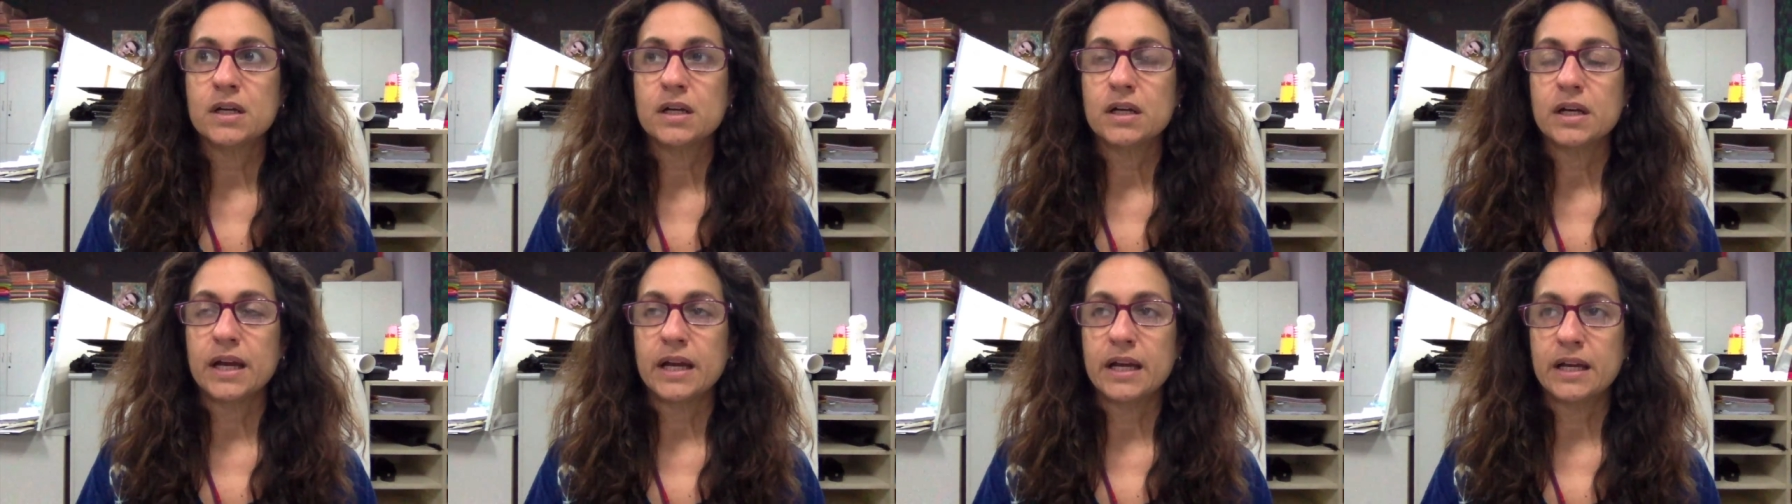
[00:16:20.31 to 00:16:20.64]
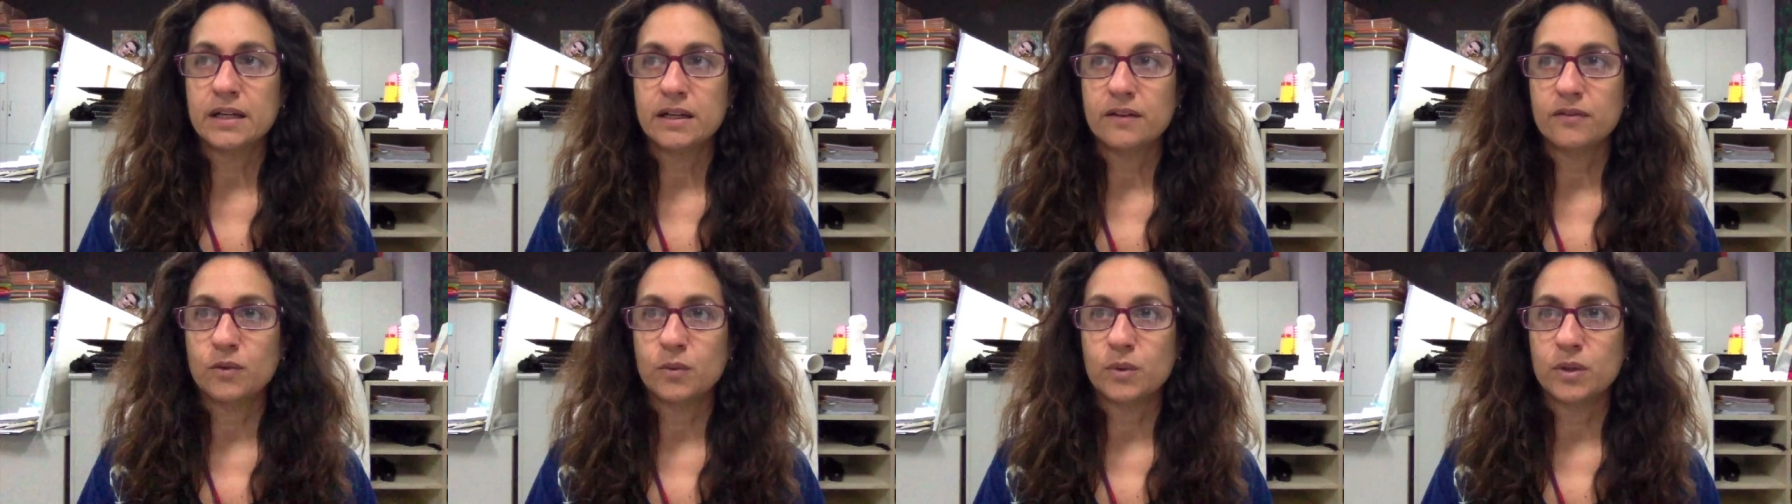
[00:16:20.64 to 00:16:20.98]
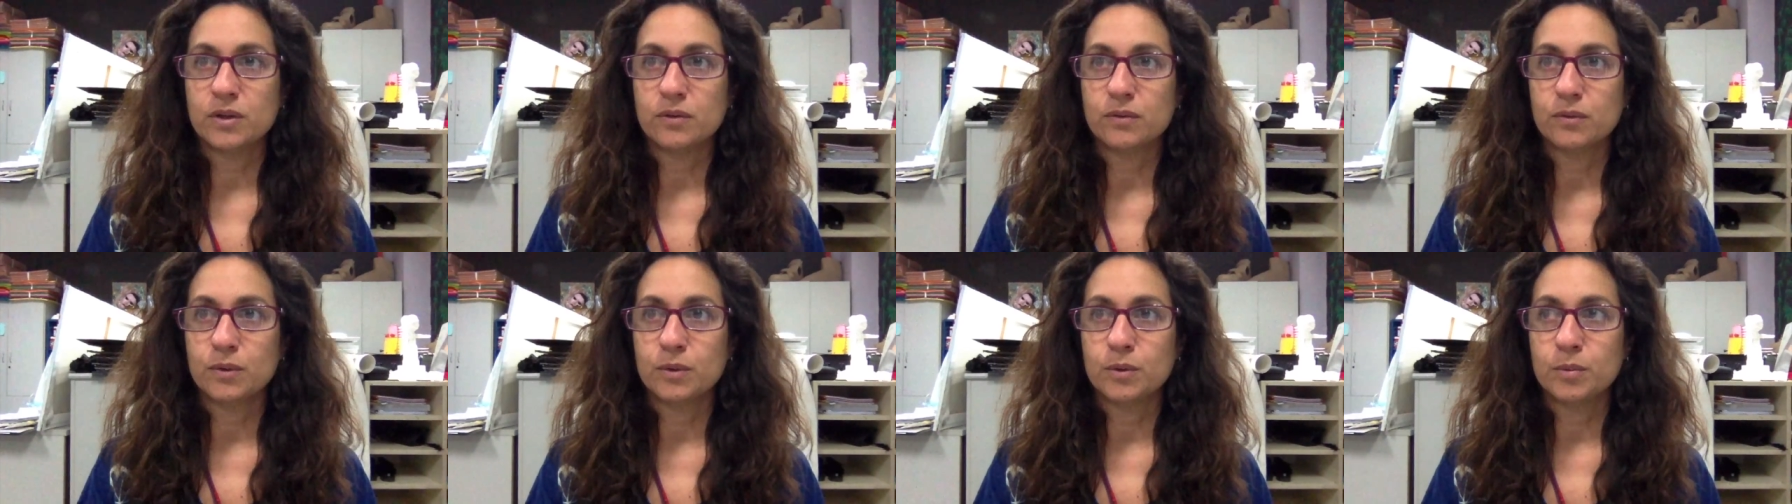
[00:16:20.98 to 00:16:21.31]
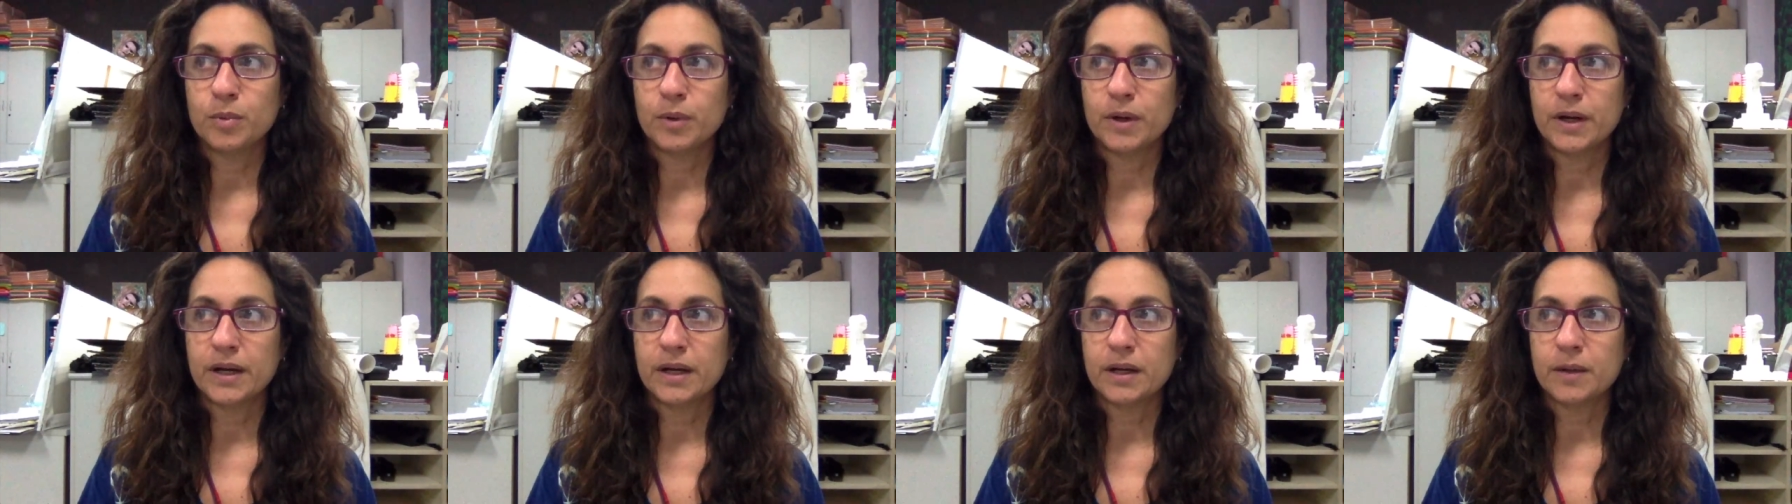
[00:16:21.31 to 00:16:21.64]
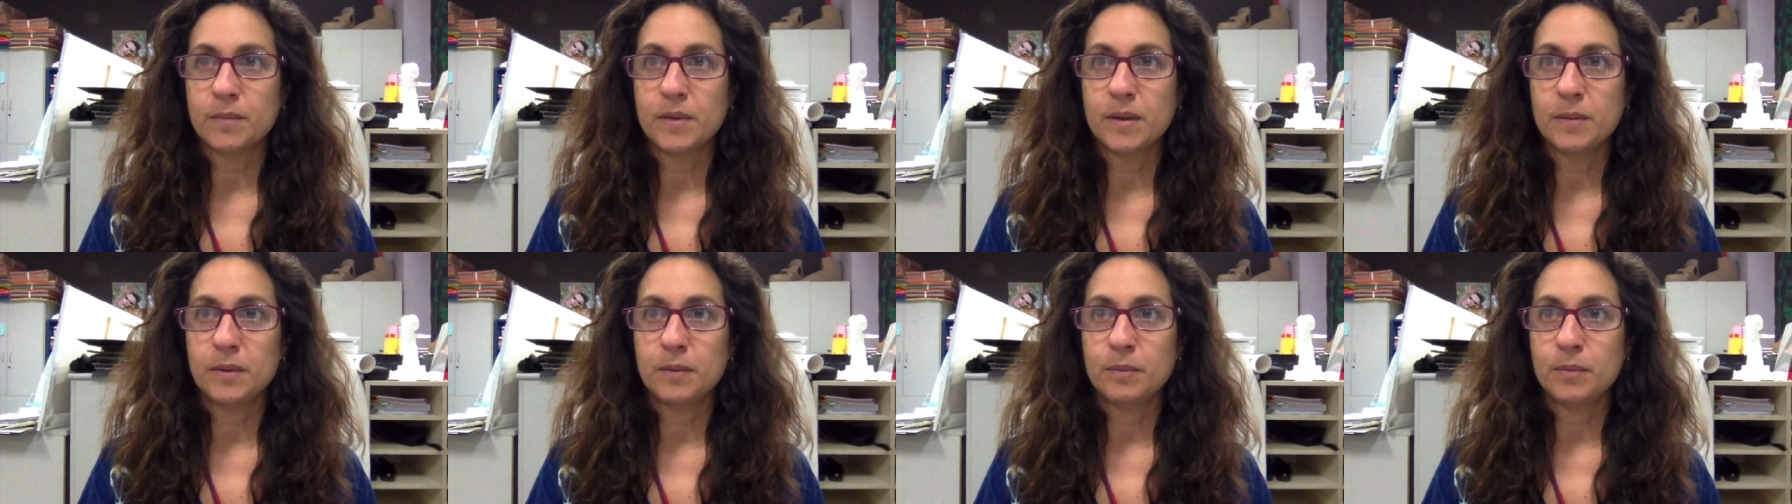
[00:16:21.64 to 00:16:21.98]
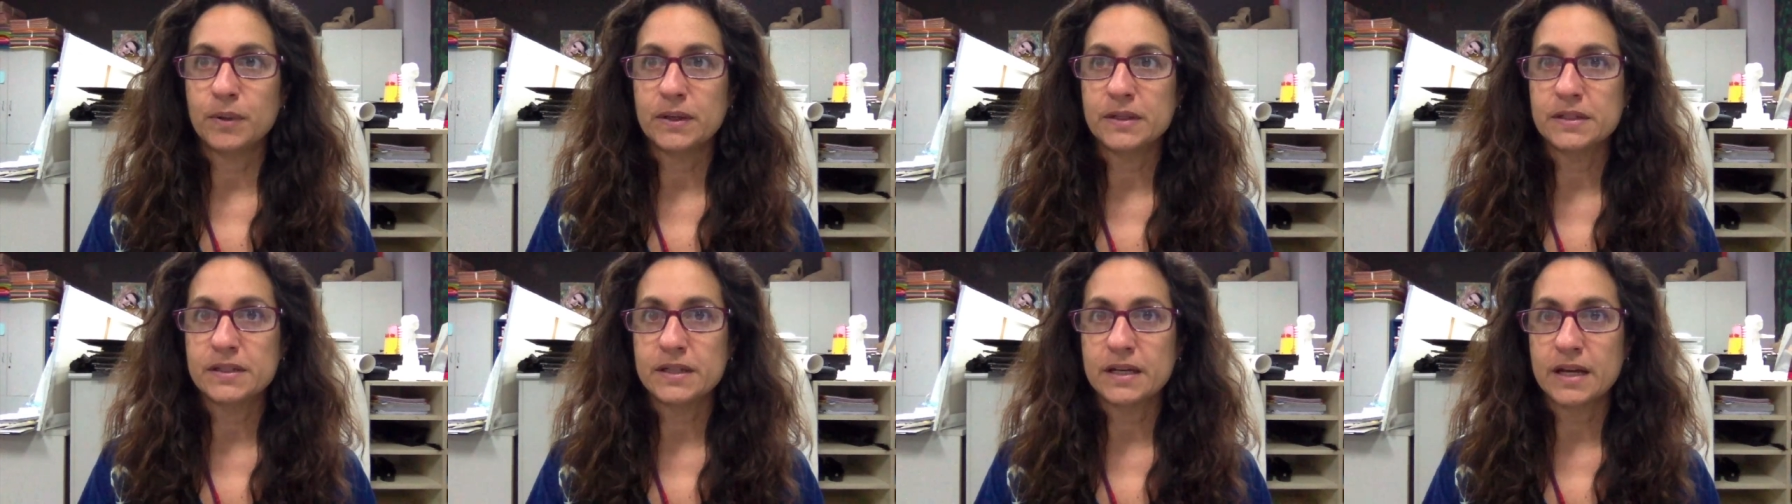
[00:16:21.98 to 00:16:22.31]
Hand everyone a rubric, maybe
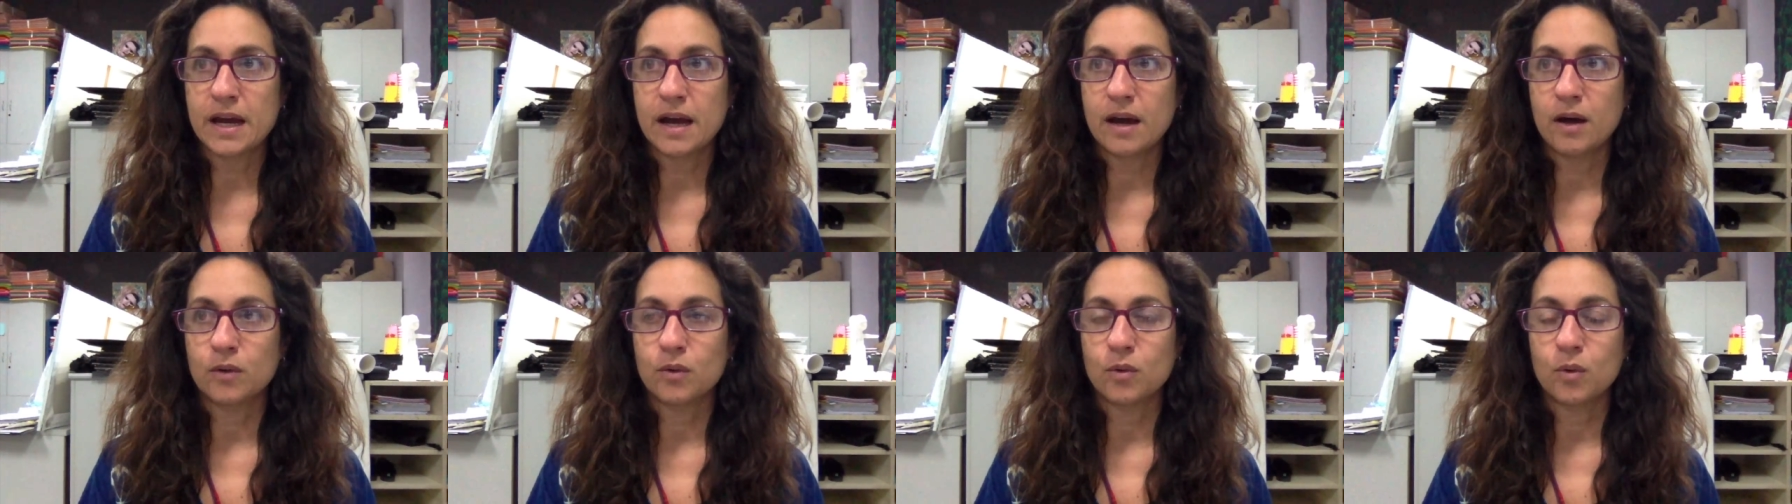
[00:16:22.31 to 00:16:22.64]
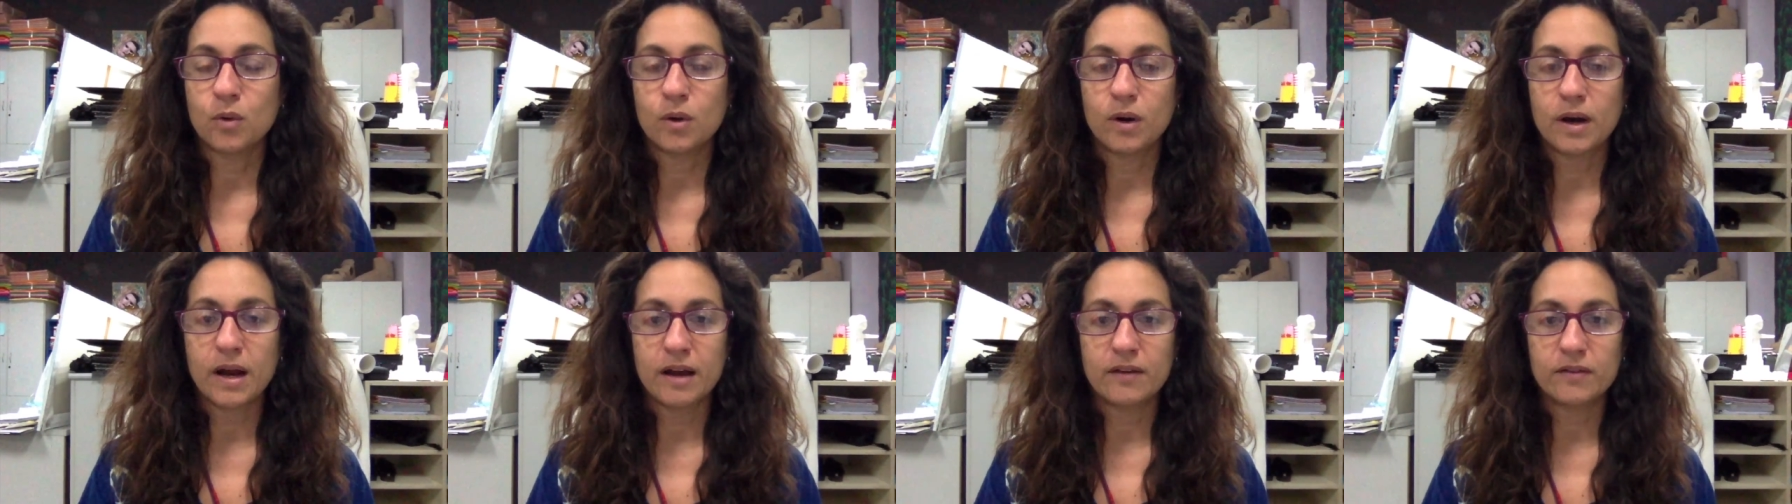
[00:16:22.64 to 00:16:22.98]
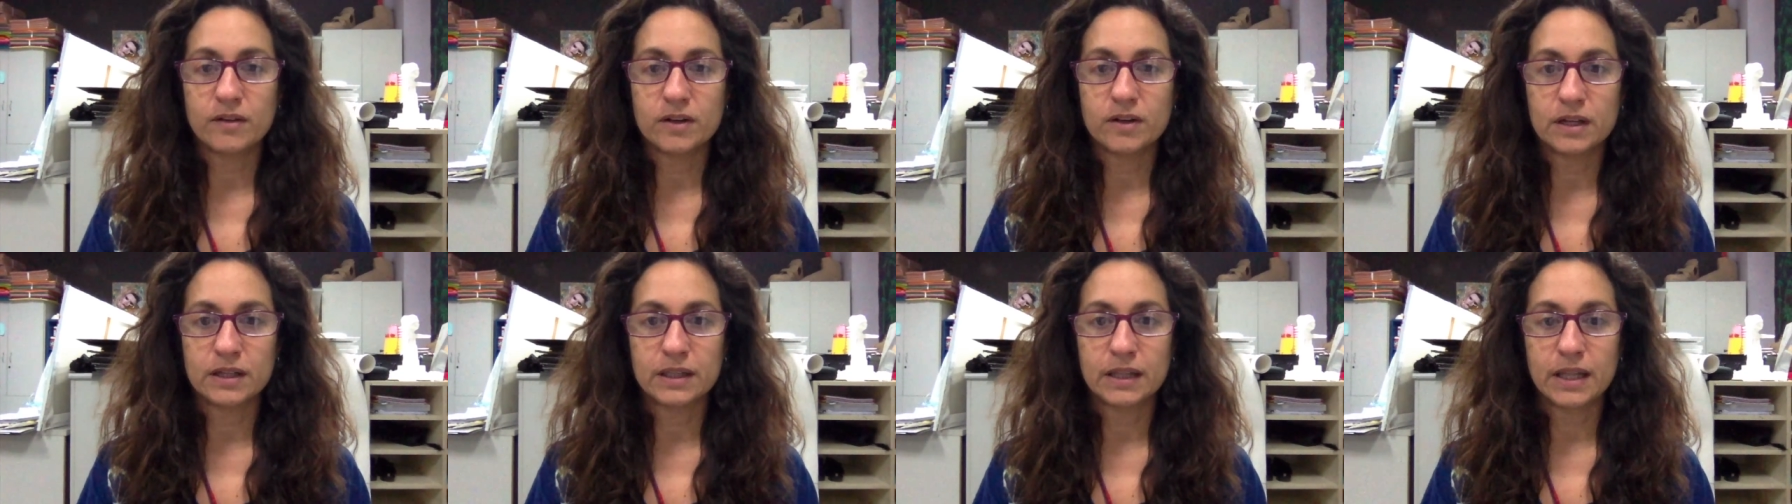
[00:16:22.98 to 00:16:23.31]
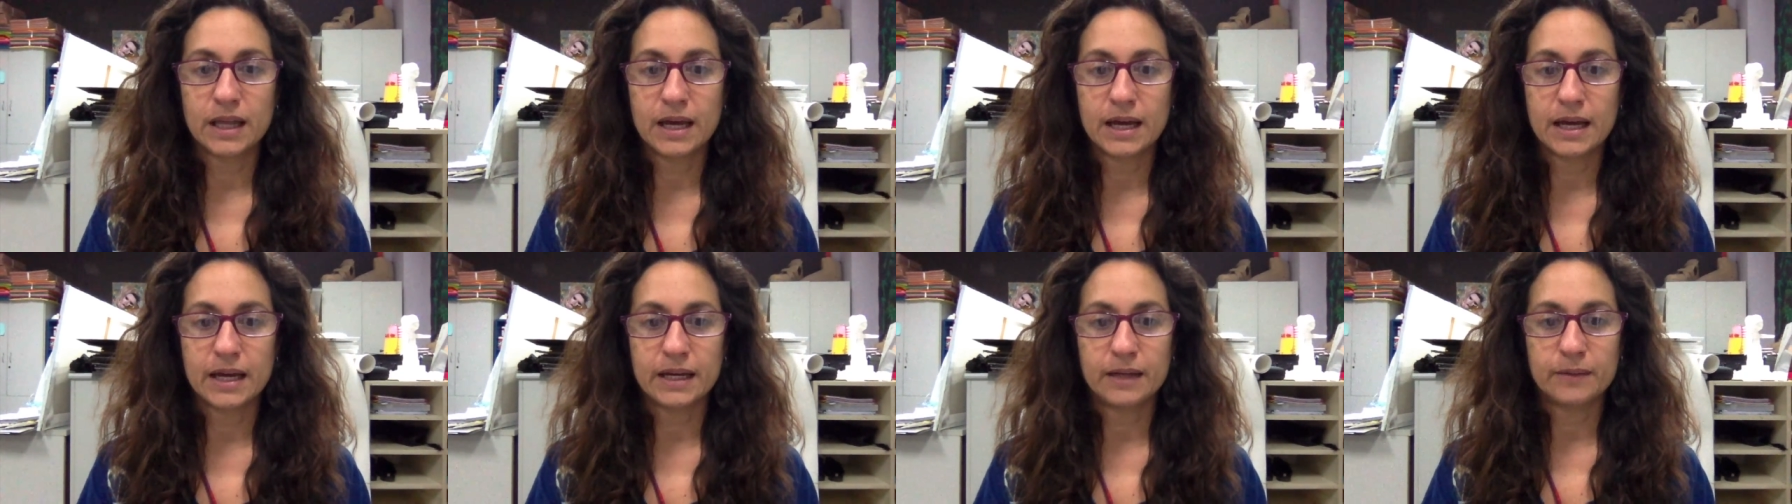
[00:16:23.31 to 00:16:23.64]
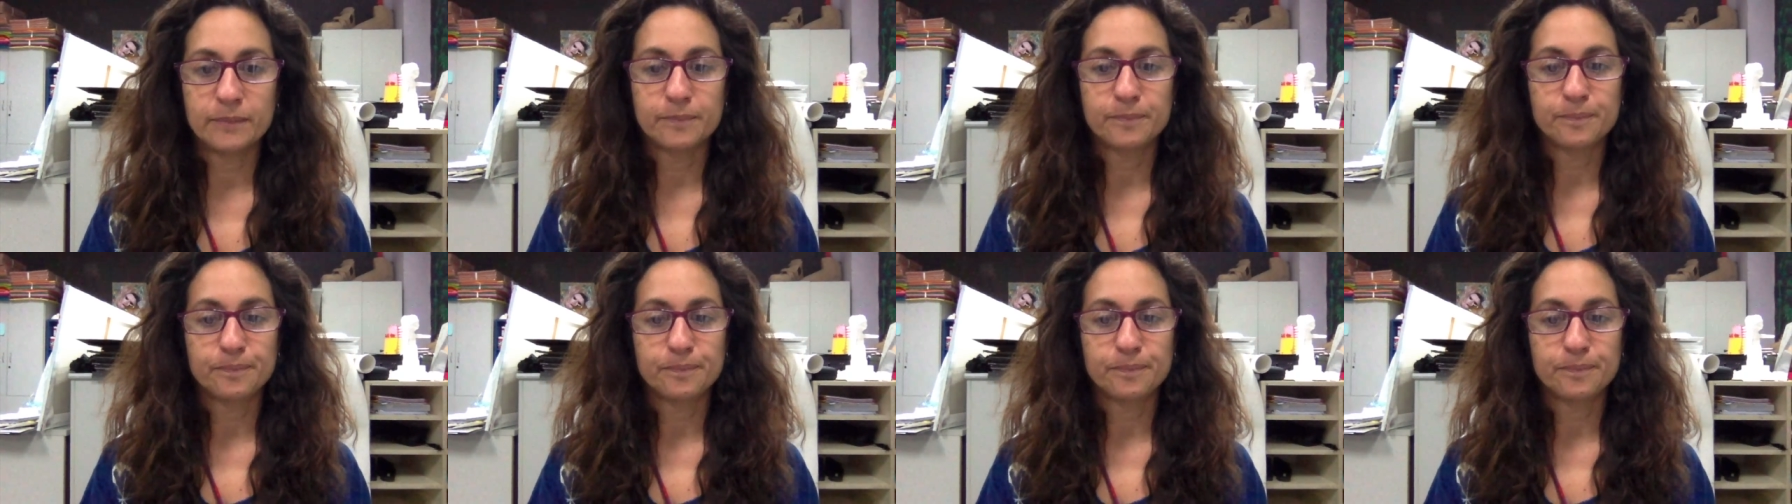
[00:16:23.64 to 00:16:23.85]
print it out or have it online,